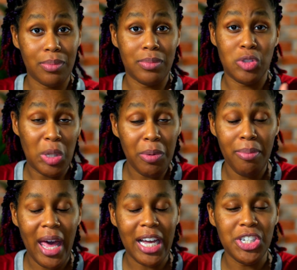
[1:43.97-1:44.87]
shipping
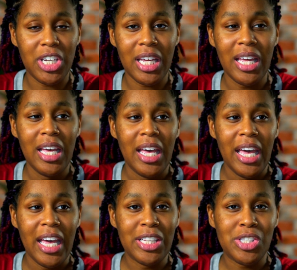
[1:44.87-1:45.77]
packaging,
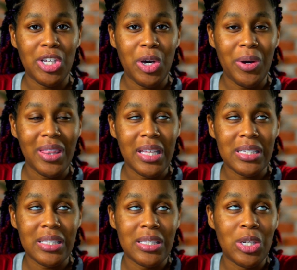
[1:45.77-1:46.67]
and so
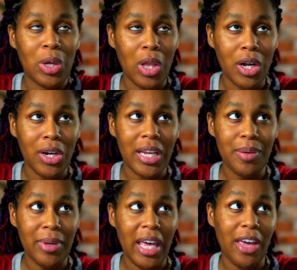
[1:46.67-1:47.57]
this no longer can
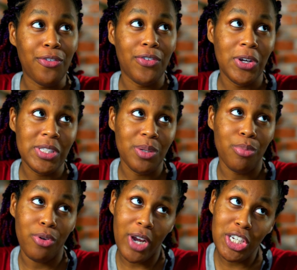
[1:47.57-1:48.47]
be a first
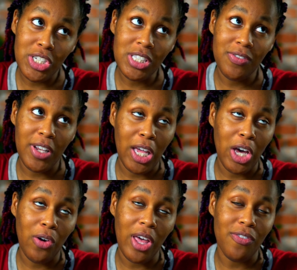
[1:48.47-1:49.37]
impressions
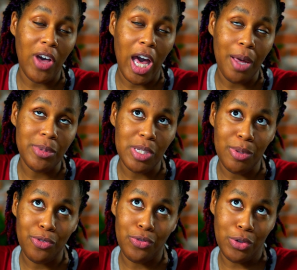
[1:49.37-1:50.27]
video if I'm to
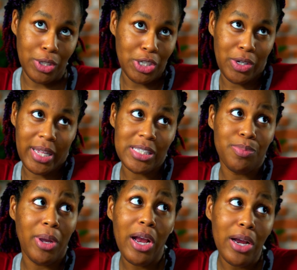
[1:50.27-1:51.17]
be fully
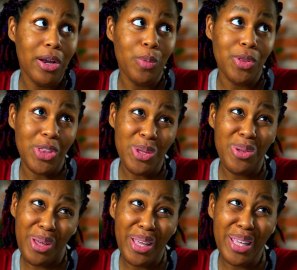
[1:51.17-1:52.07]
transparent with you
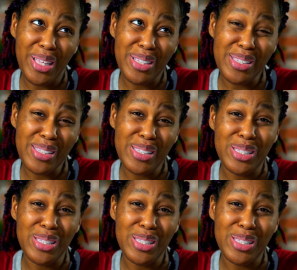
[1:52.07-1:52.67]
guys.